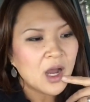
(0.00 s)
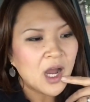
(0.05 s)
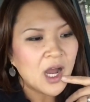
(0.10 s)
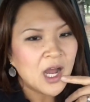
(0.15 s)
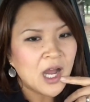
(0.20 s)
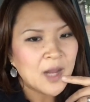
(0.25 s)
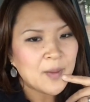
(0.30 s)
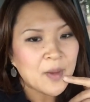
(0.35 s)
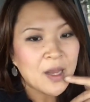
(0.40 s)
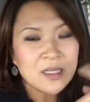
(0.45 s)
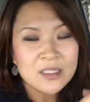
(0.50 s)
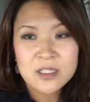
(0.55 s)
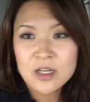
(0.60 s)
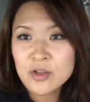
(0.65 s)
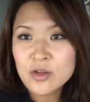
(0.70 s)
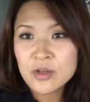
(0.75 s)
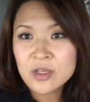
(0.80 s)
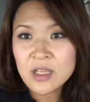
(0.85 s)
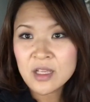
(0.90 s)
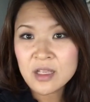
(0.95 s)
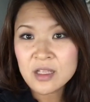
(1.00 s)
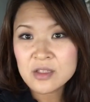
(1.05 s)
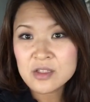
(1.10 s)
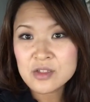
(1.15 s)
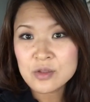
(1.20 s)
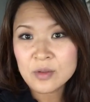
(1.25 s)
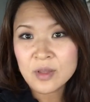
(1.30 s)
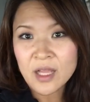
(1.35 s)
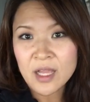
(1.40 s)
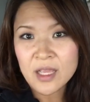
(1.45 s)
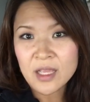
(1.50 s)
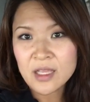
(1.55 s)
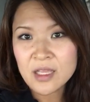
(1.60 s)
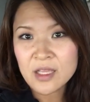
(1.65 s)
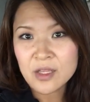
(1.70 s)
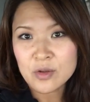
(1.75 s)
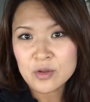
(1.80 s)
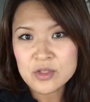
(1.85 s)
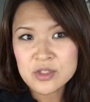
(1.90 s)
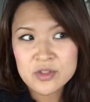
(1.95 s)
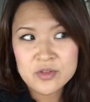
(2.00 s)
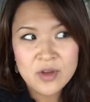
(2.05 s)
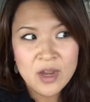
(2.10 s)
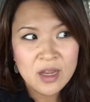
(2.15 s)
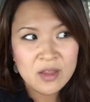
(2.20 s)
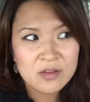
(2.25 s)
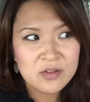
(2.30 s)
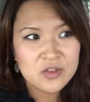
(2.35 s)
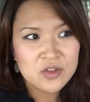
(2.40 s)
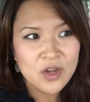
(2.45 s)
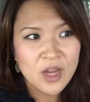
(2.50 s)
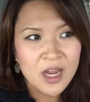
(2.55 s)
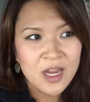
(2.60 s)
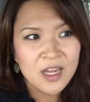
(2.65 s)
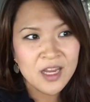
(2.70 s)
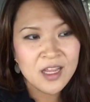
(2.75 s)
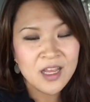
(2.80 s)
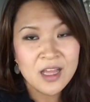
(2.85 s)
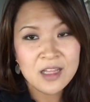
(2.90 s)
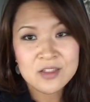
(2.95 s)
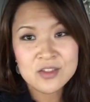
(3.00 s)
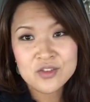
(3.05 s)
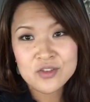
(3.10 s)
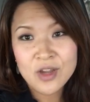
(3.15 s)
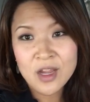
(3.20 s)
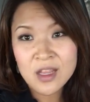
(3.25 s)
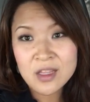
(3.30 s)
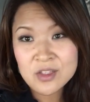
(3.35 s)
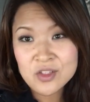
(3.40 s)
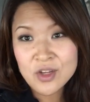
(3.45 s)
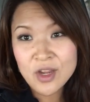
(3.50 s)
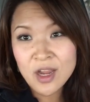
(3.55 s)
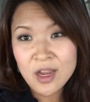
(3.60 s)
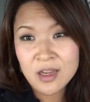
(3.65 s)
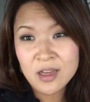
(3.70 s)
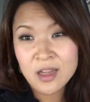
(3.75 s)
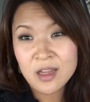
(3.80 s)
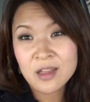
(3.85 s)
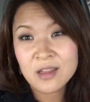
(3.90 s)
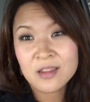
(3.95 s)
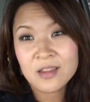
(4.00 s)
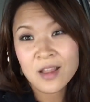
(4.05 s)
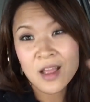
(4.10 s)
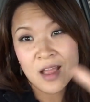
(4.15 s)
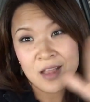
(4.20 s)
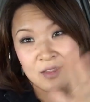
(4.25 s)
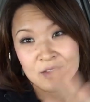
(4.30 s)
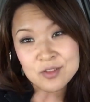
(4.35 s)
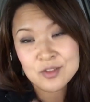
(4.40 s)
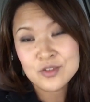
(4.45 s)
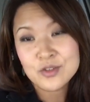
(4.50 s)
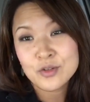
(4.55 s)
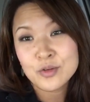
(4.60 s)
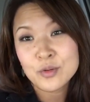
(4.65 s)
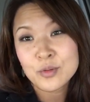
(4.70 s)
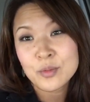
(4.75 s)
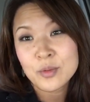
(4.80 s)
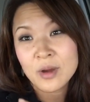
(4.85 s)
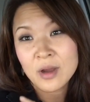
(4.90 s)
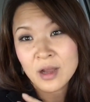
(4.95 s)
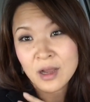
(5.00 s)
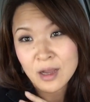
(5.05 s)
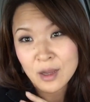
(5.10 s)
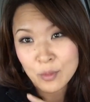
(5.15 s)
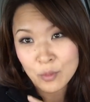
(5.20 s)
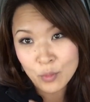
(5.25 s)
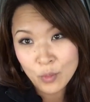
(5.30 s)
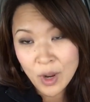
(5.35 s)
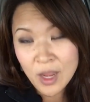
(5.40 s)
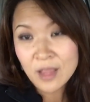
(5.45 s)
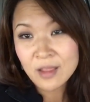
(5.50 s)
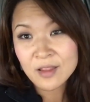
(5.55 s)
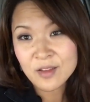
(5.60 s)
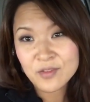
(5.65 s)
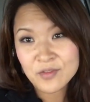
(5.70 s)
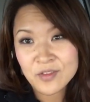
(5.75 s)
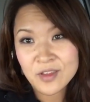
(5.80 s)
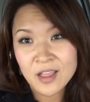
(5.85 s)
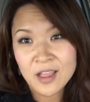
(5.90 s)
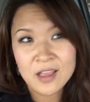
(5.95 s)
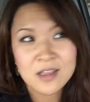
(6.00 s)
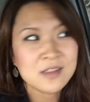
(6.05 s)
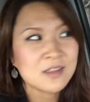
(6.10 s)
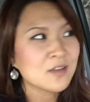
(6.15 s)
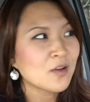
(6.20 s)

I started looking into, like, you know, strength training, and strength training led to weightlifting.